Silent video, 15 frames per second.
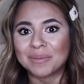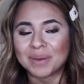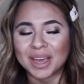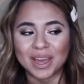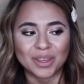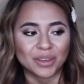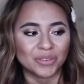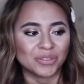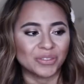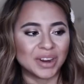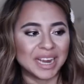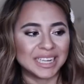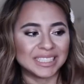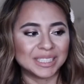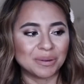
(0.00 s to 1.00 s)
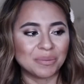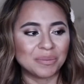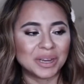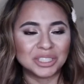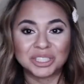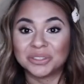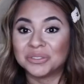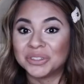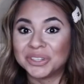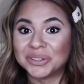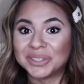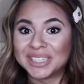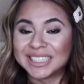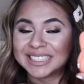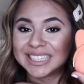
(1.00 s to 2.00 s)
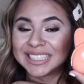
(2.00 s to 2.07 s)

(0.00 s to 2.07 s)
and my other friend a bunch of goodies,